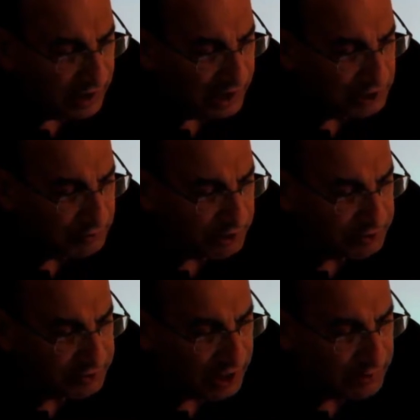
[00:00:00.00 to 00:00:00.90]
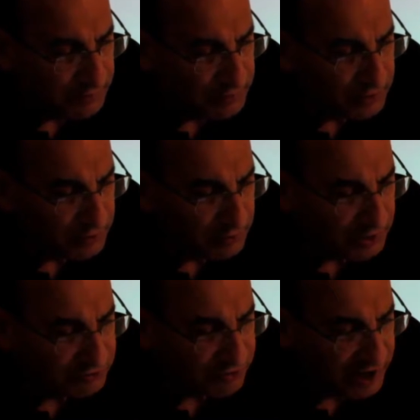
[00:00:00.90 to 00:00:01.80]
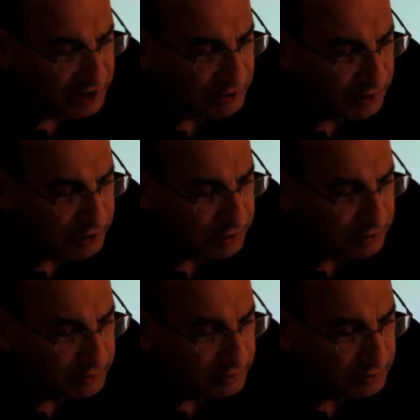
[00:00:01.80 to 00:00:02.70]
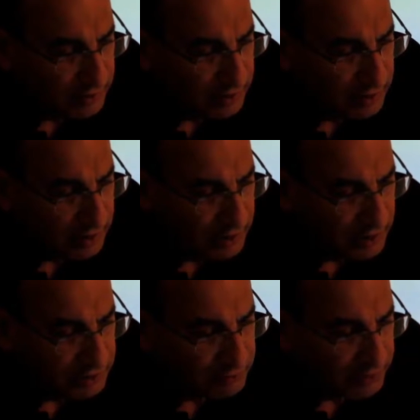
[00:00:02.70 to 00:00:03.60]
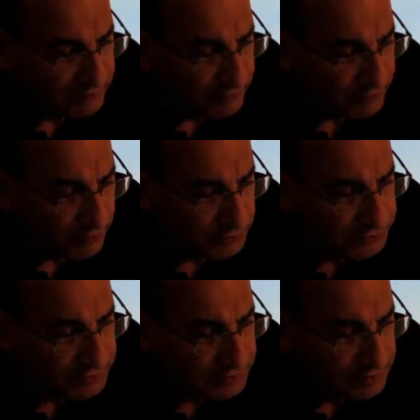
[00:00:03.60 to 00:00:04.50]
Actuator type, we're going to go electric actuator, 24 volt.